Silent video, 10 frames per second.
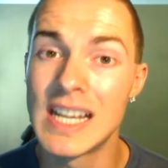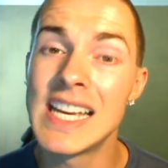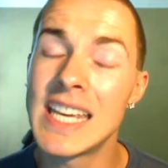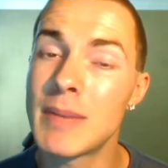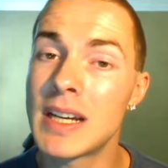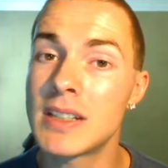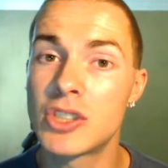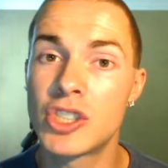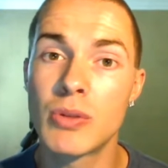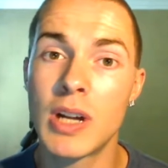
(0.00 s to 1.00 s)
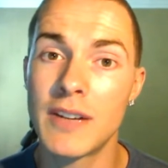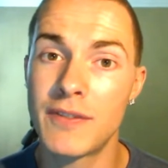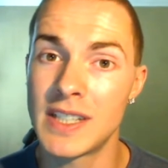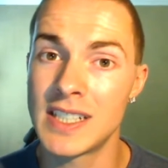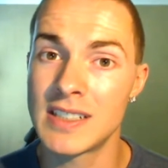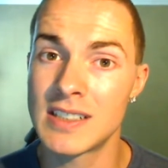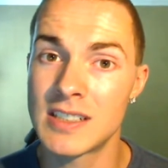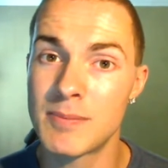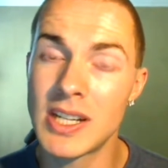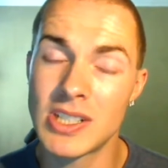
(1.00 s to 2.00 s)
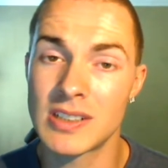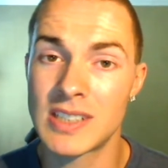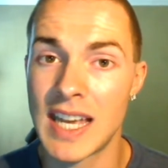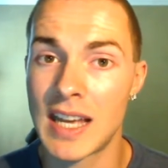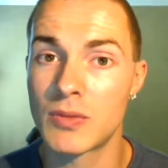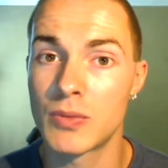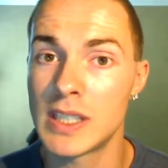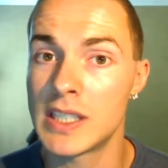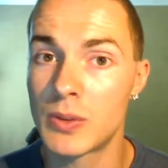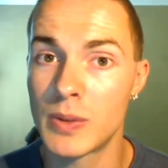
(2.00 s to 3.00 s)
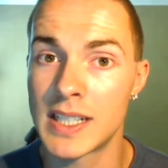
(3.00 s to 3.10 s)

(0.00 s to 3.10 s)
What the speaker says: He might shoot off a special attack really quick.